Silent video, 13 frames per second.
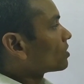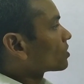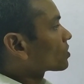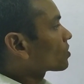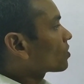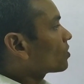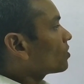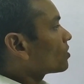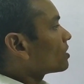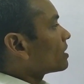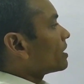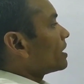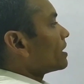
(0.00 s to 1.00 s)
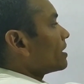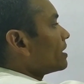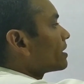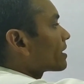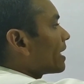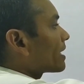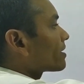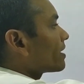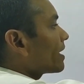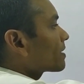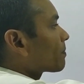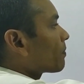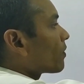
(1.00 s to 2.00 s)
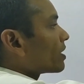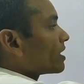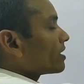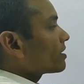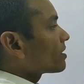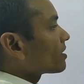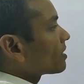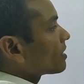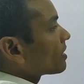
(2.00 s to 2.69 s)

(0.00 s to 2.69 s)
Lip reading: So it at that point